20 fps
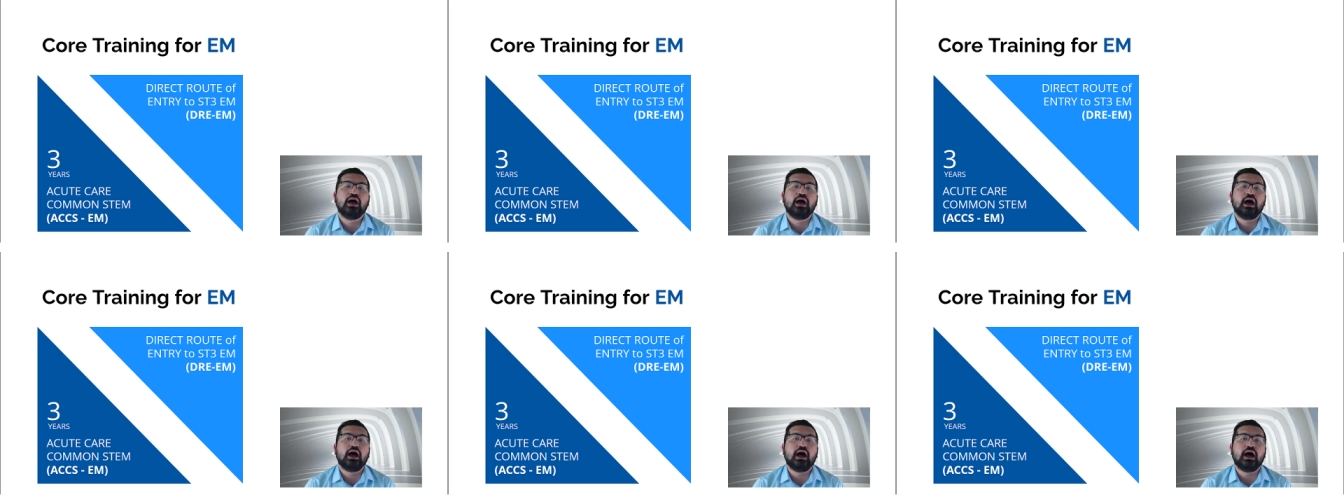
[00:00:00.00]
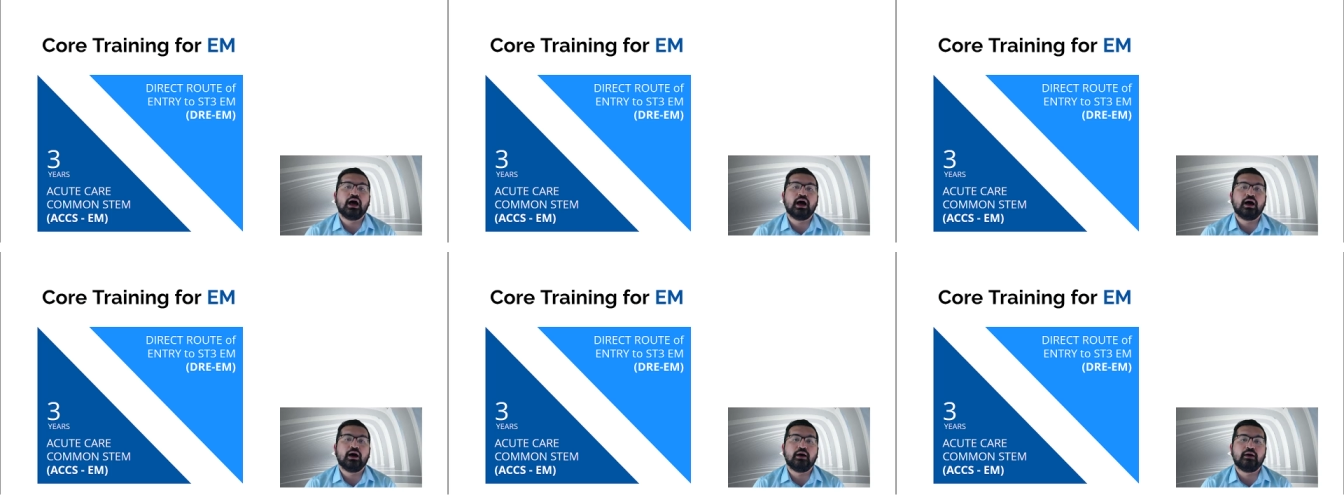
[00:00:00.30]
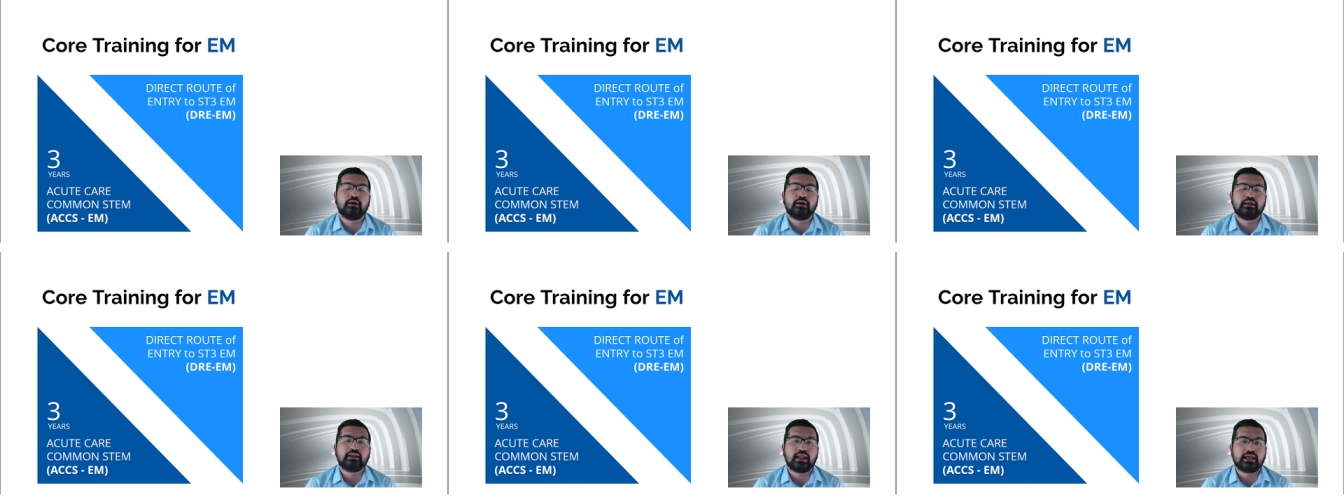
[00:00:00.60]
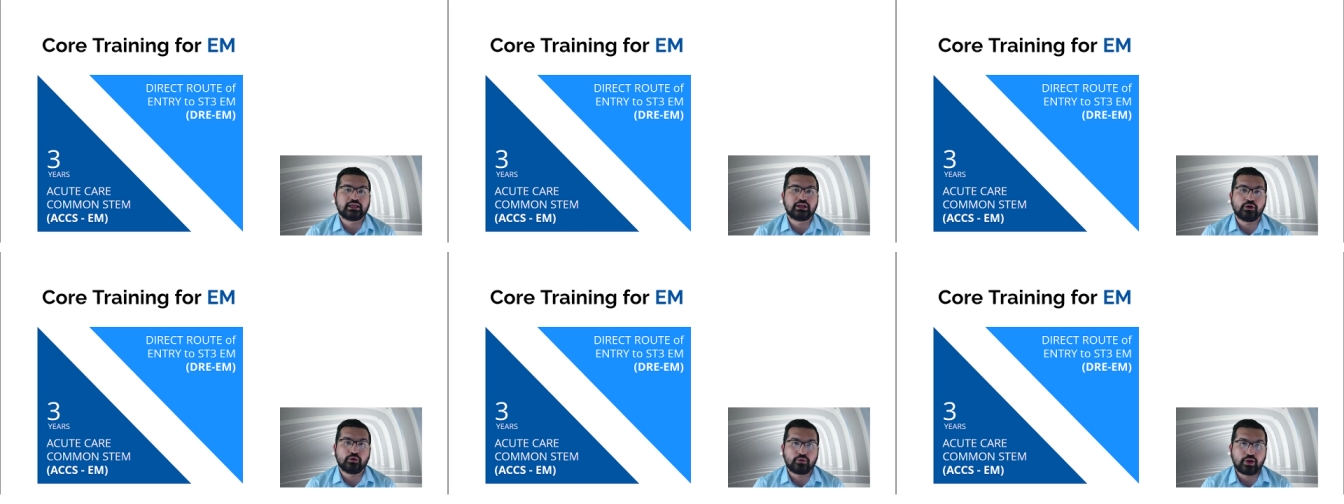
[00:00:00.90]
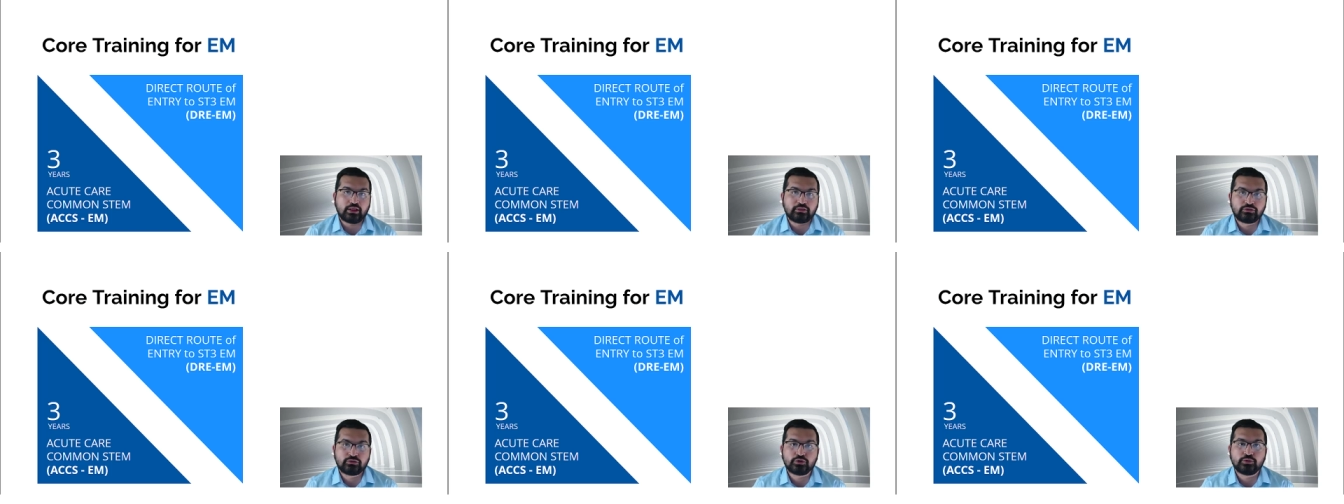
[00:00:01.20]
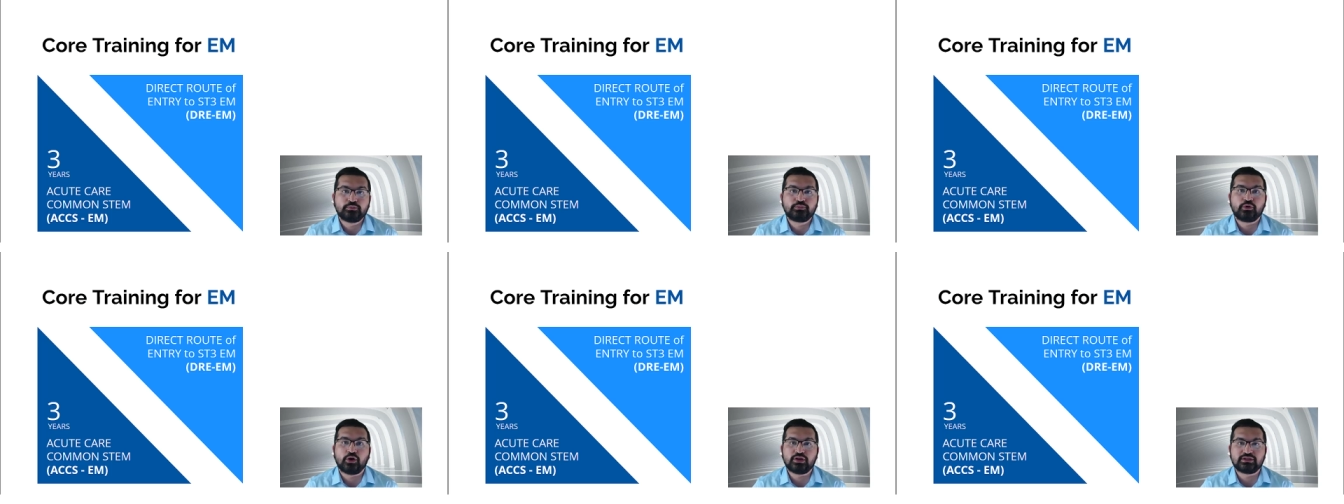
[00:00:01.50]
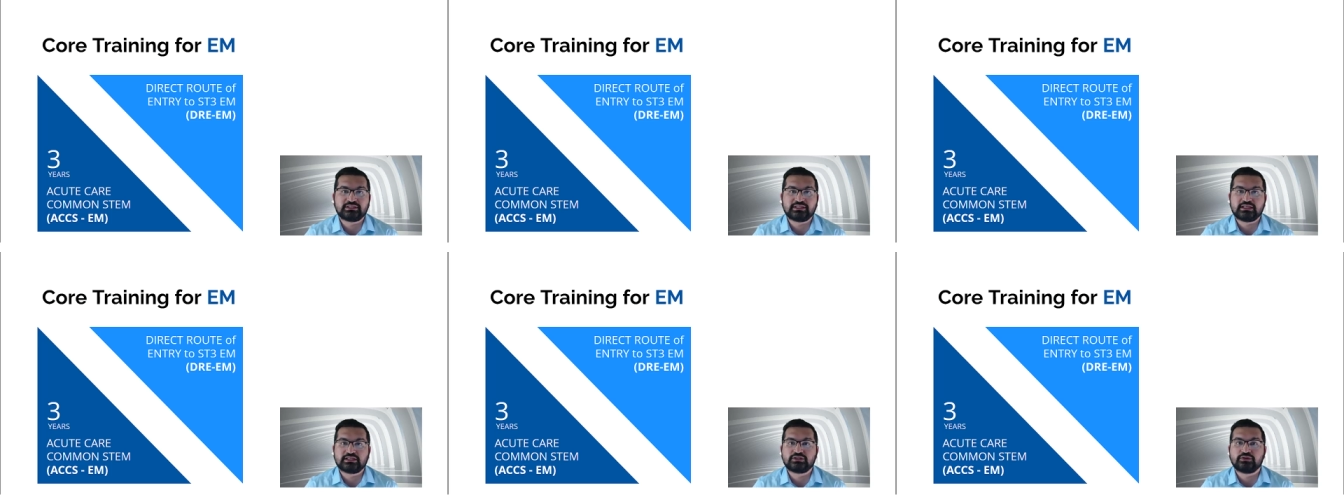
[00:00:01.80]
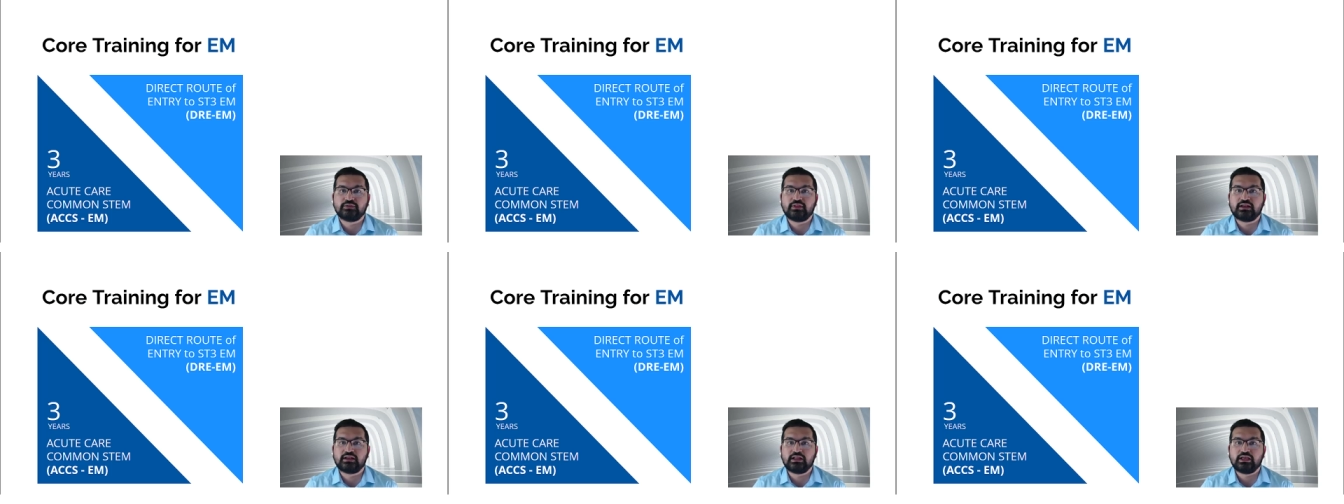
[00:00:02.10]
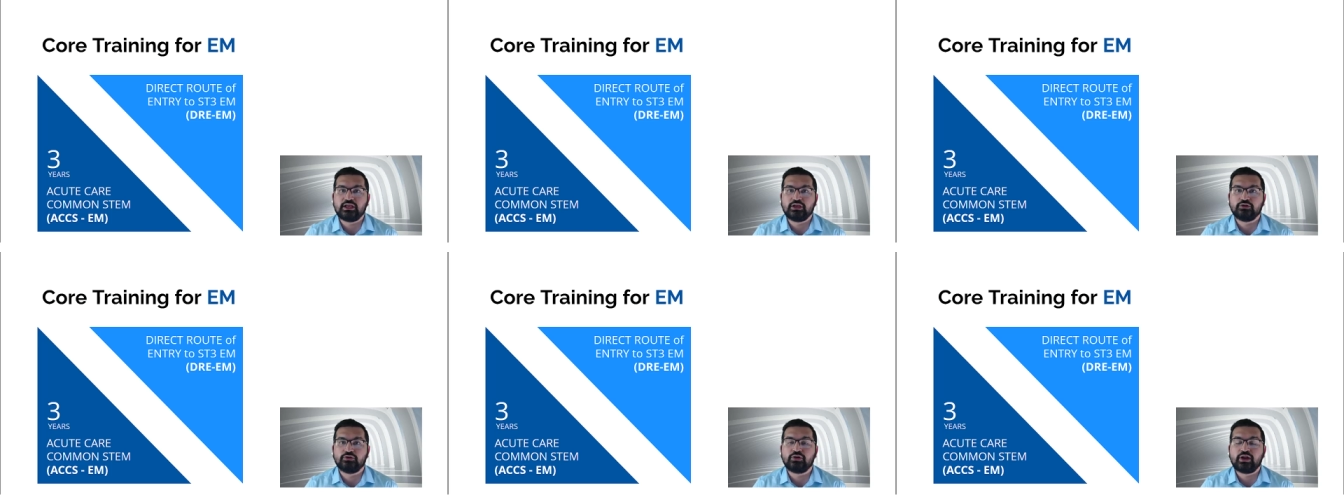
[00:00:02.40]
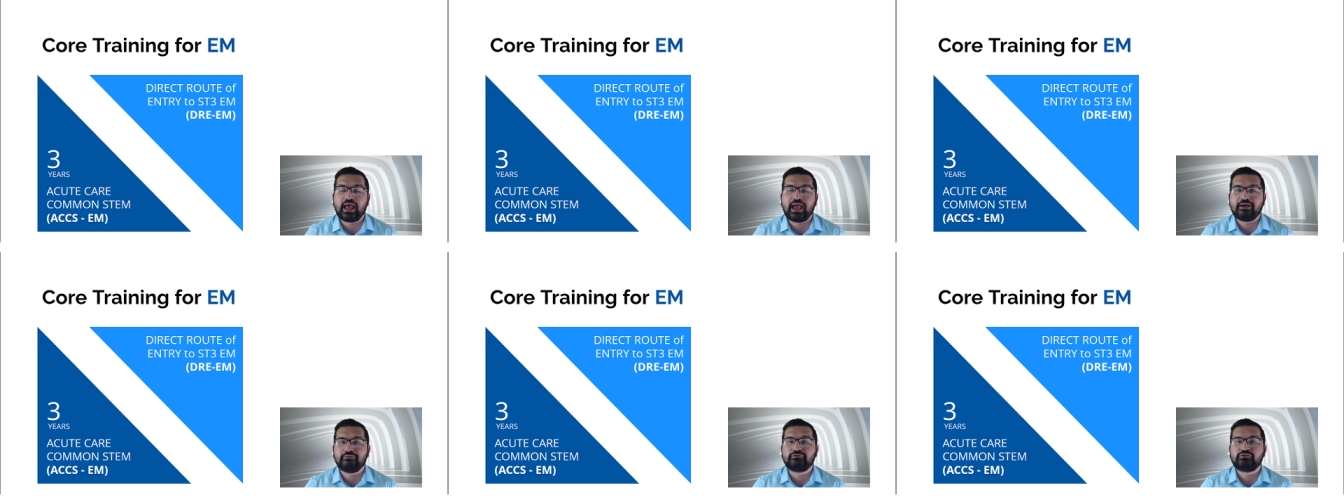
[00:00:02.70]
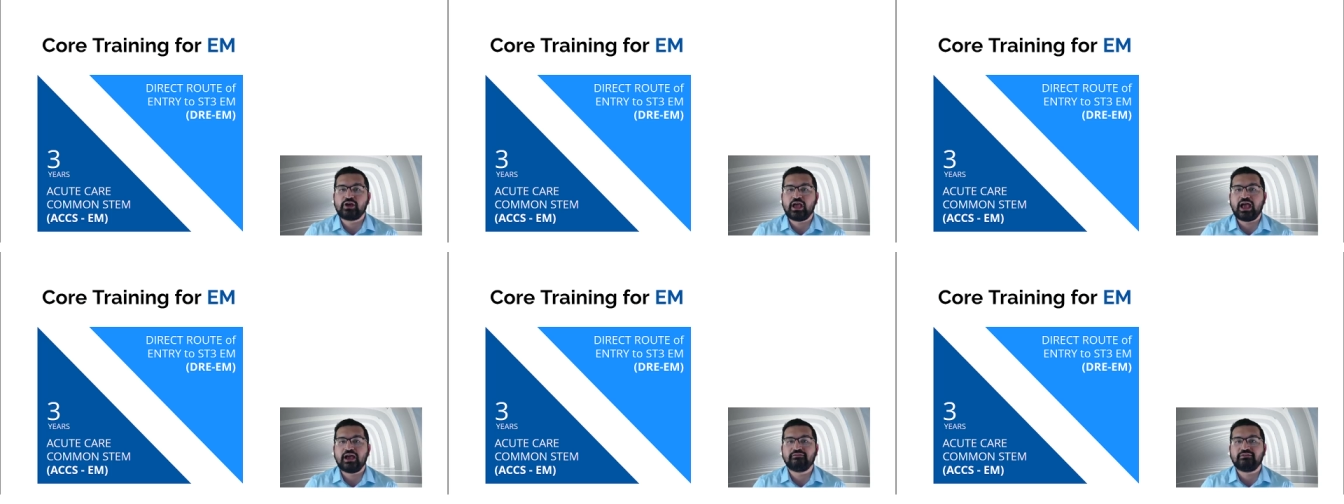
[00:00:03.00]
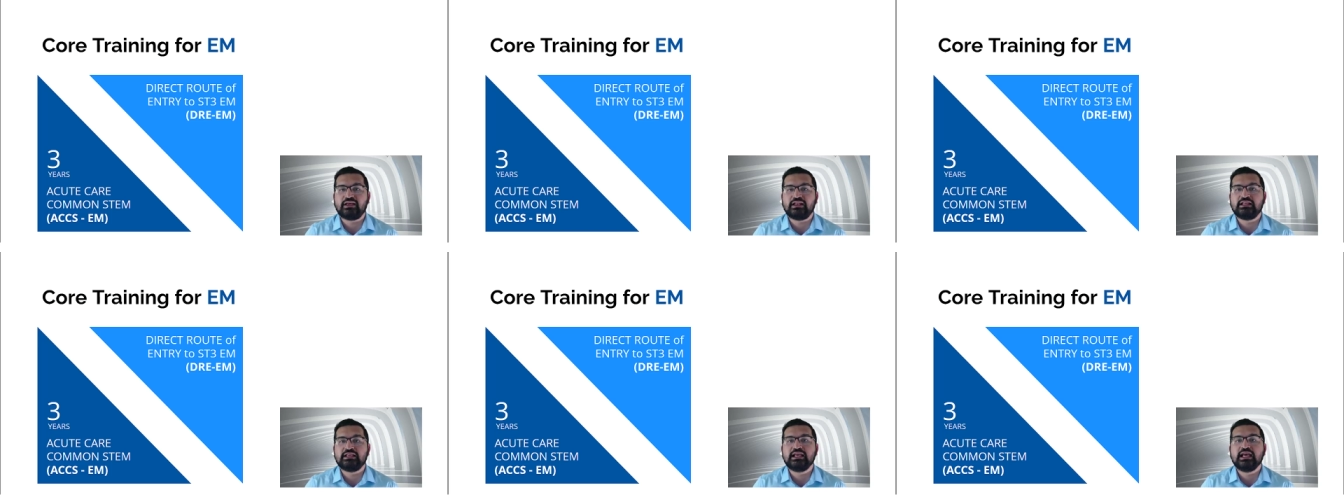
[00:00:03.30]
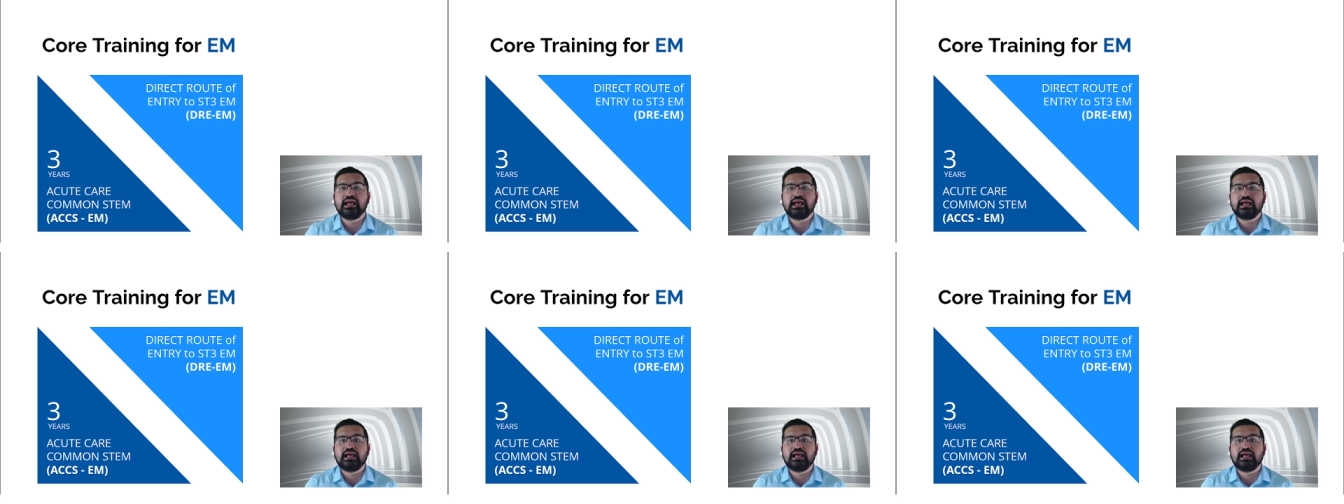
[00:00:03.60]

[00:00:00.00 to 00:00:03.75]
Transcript: uh, like, you know, run through process so that you don't have to have any